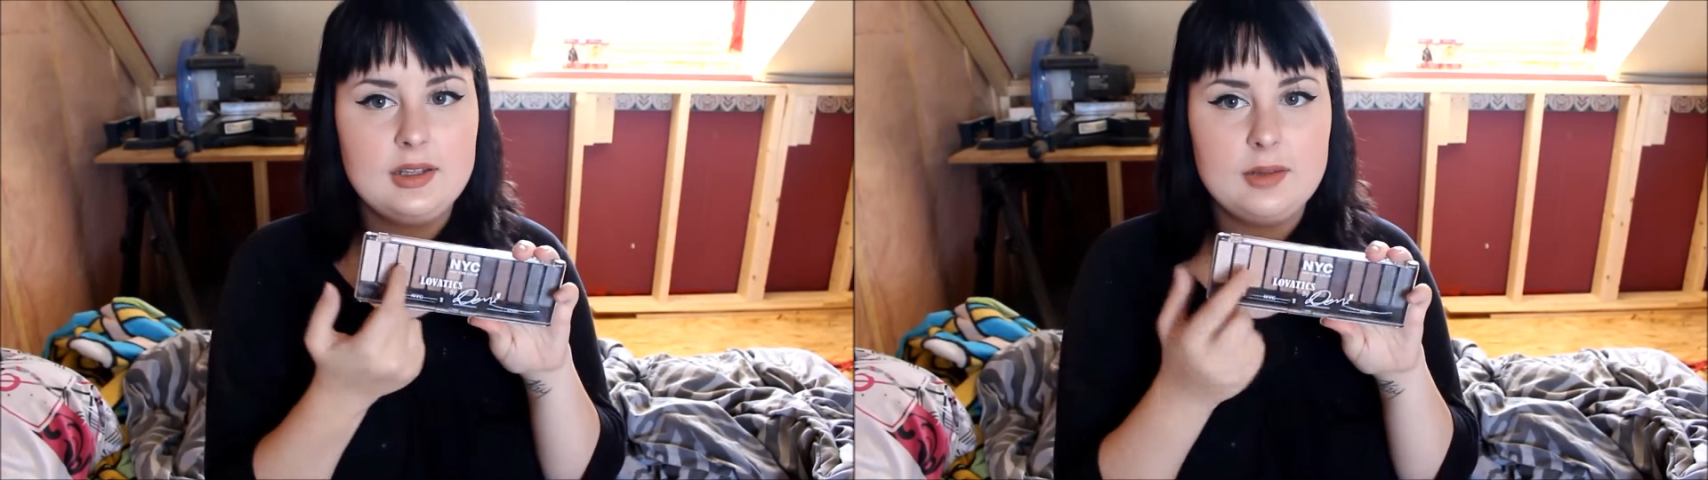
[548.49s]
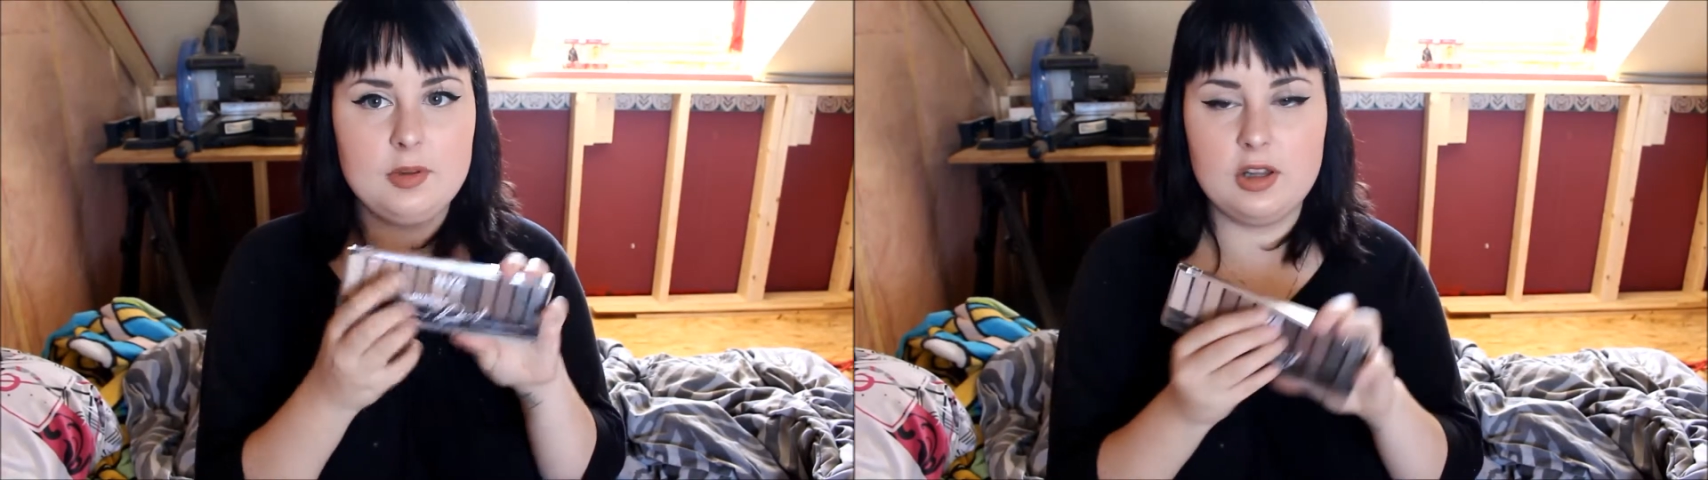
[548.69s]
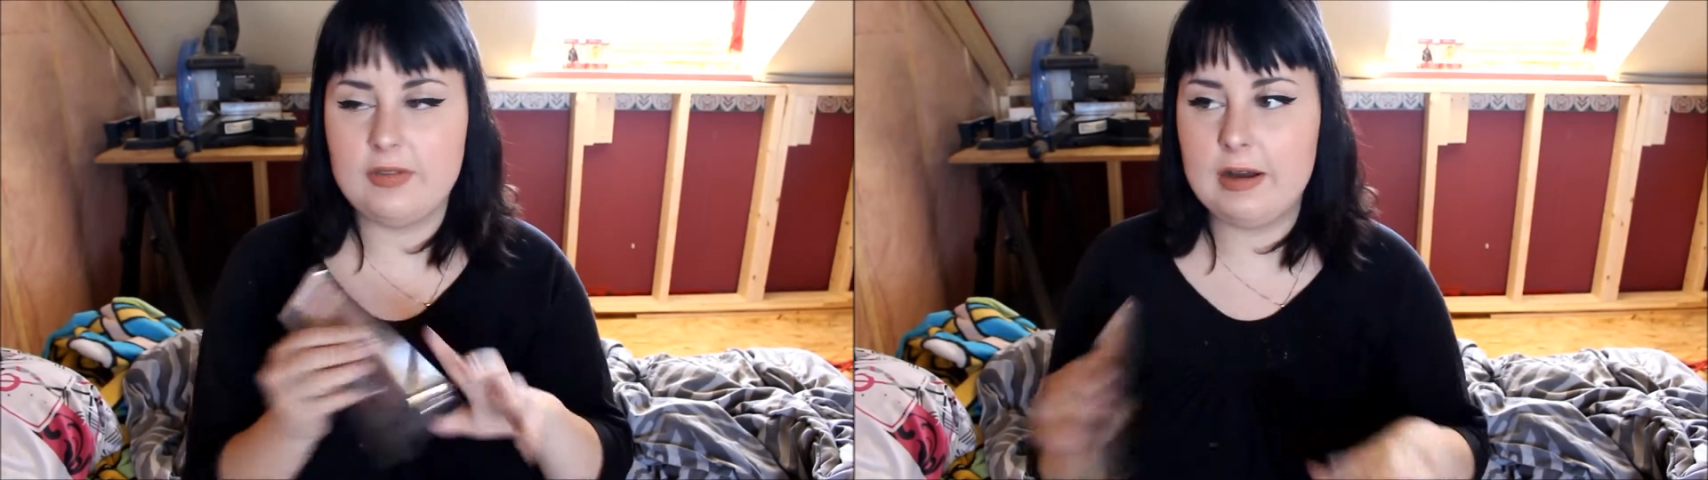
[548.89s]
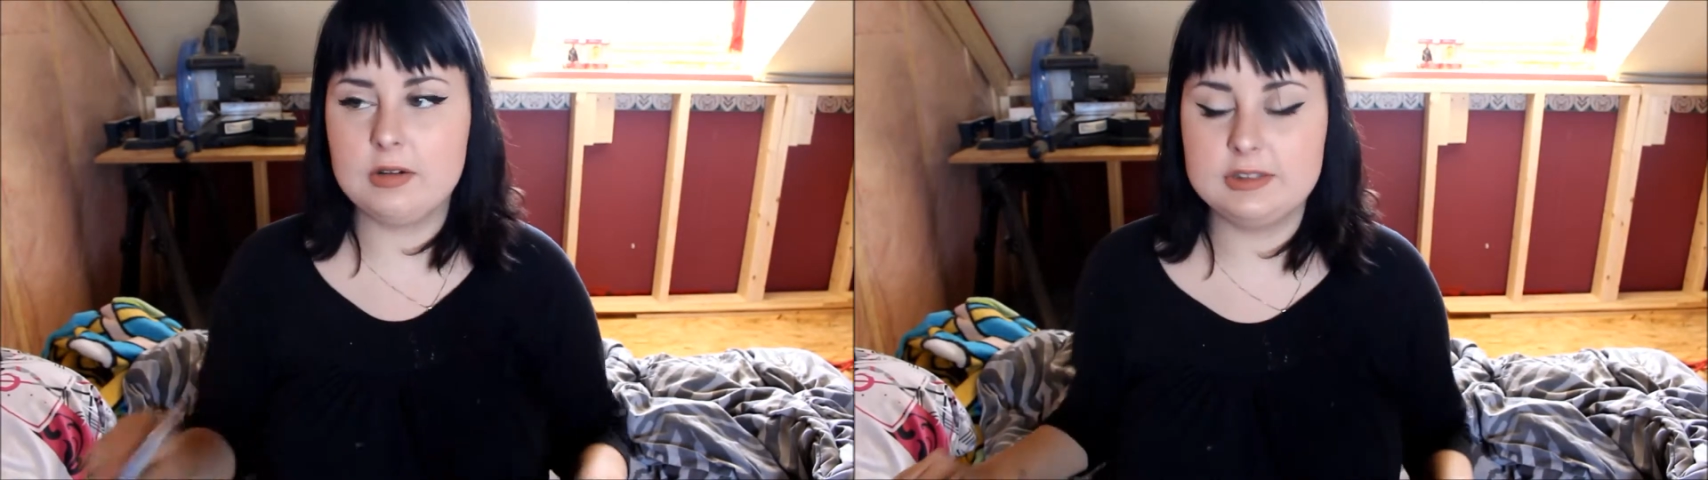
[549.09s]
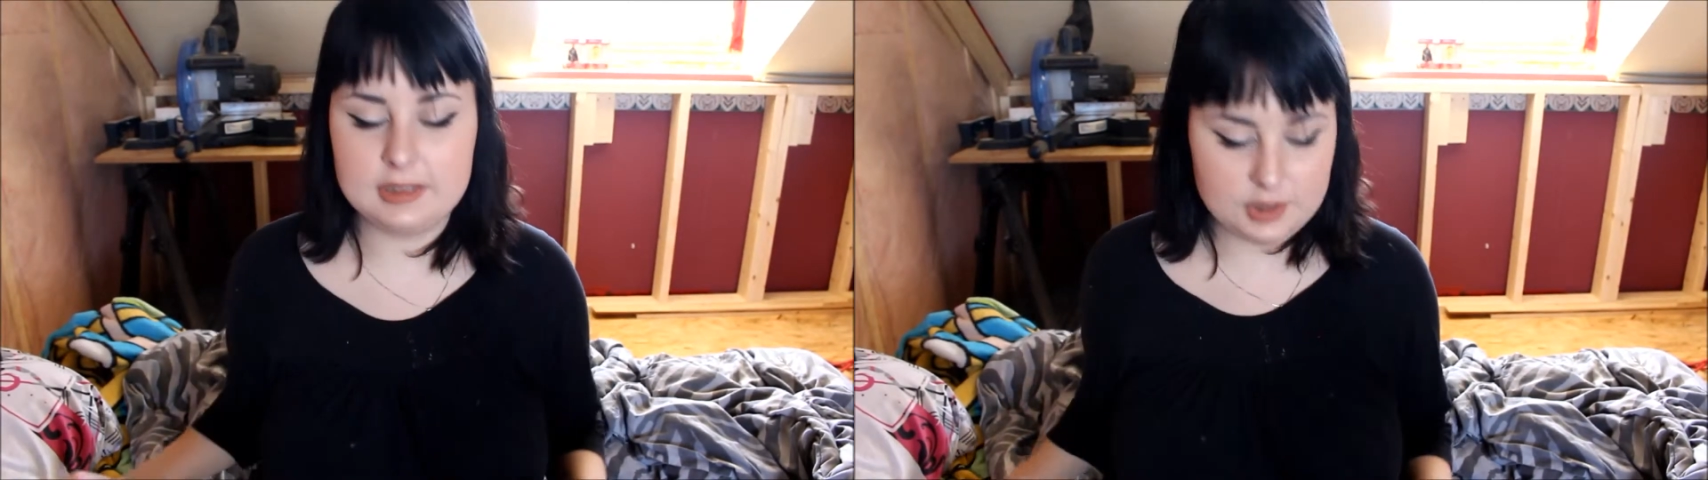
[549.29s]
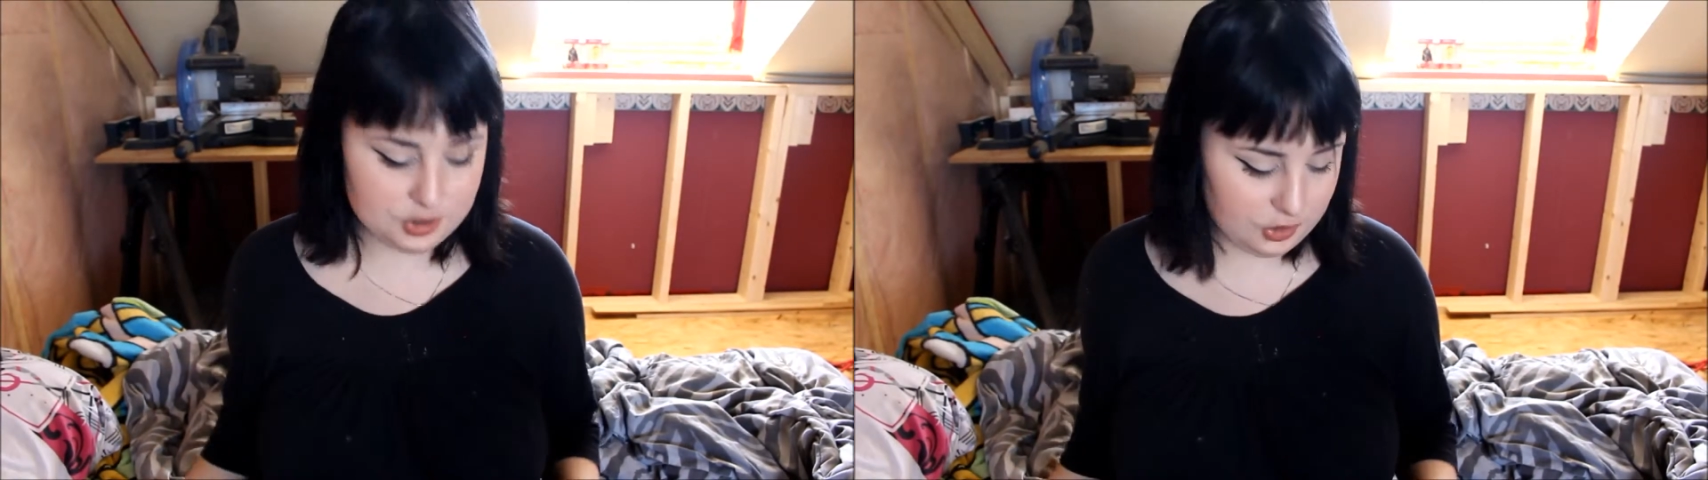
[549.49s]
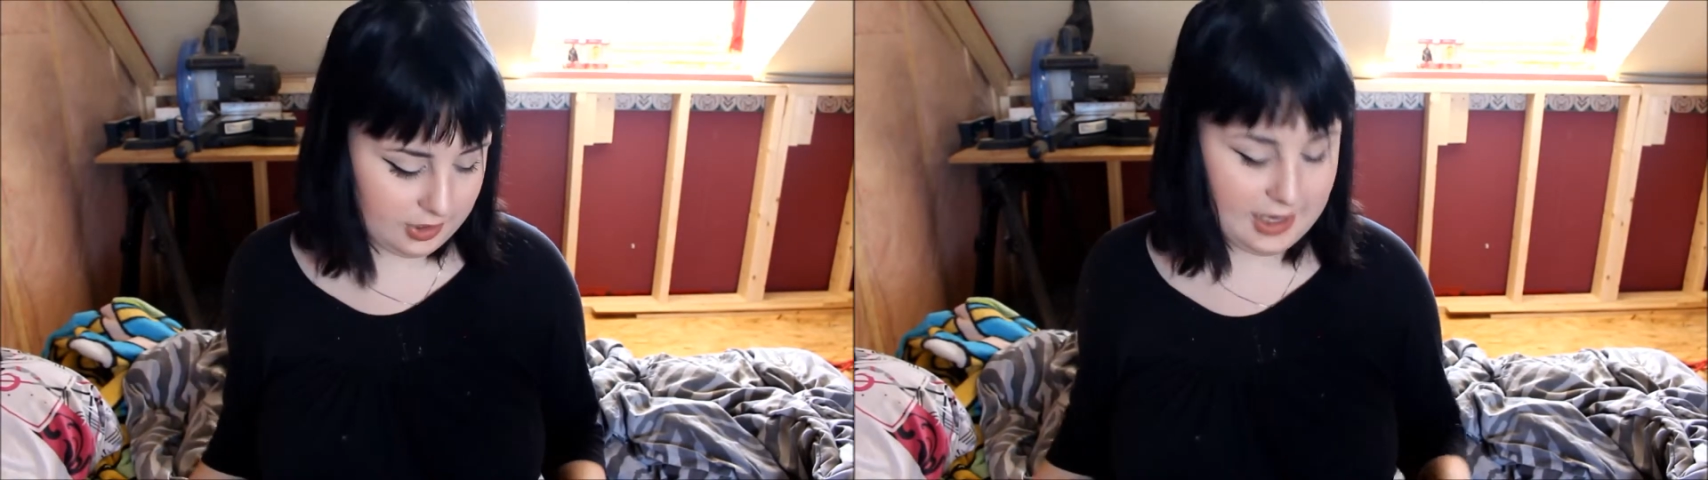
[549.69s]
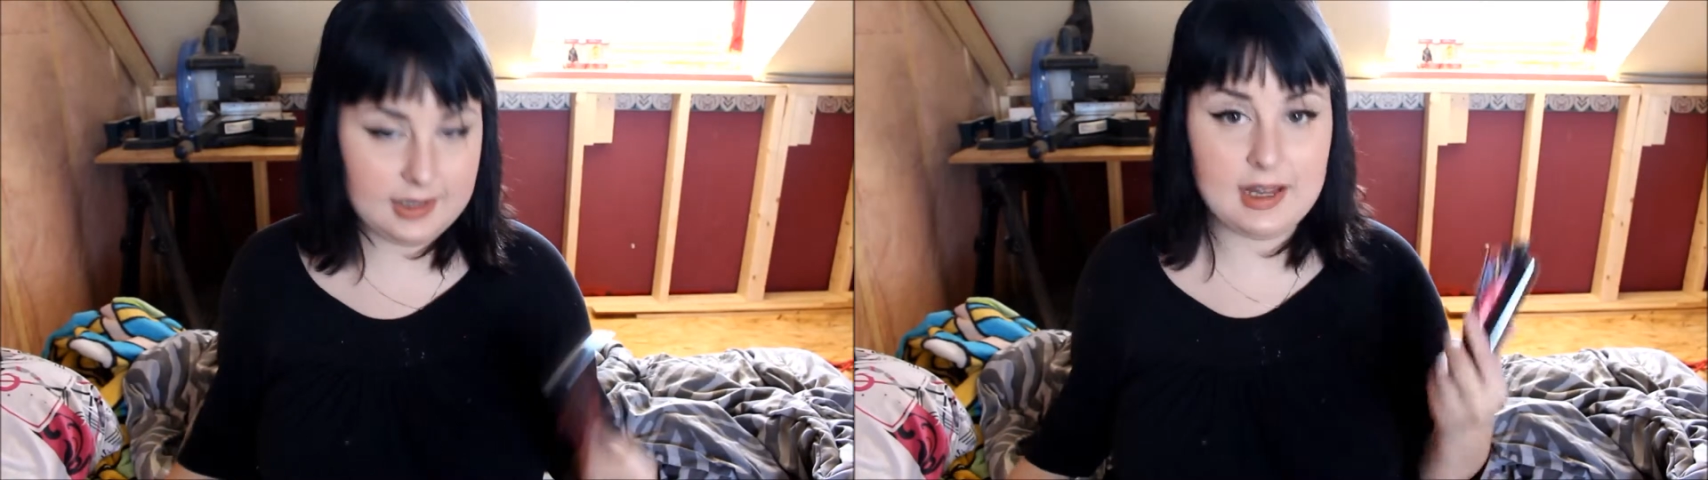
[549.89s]
Demi Lovato
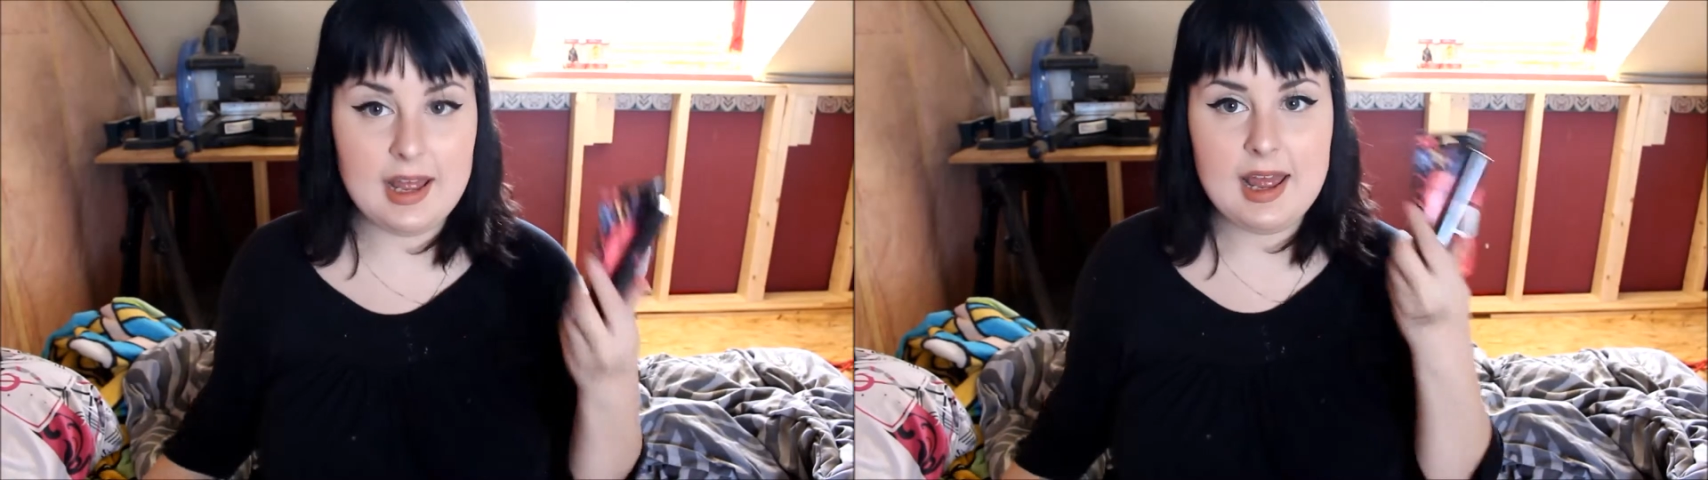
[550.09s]
signature and